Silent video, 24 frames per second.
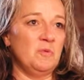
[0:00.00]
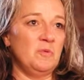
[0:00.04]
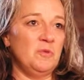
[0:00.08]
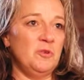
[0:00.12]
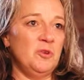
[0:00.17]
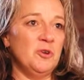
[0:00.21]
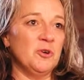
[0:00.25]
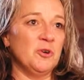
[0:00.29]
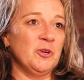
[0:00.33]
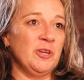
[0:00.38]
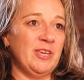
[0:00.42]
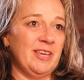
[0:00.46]

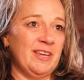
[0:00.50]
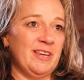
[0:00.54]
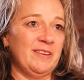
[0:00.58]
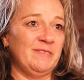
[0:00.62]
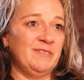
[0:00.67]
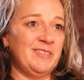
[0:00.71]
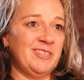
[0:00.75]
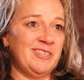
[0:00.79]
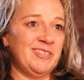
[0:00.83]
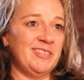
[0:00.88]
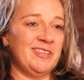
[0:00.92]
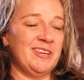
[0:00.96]
your
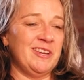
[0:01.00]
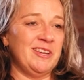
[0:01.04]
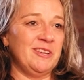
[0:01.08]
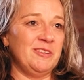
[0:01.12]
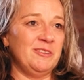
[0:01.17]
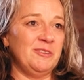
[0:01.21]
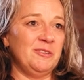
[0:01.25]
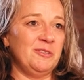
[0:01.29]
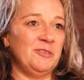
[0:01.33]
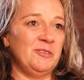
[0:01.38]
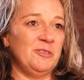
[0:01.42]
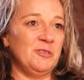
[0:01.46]
gifts
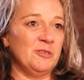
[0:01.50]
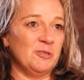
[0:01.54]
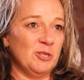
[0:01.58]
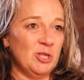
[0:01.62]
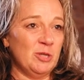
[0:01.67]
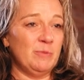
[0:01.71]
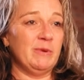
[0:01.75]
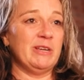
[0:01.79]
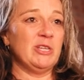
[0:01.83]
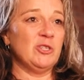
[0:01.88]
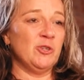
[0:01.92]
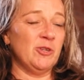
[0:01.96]
and your
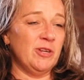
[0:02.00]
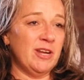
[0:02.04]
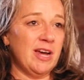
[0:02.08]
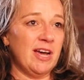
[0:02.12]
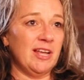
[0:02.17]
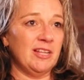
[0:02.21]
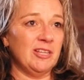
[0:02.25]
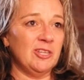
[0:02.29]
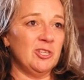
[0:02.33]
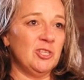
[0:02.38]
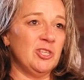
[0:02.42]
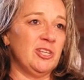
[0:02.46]
special
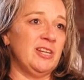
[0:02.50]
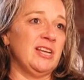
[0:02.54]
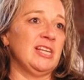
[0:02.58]
knowledge and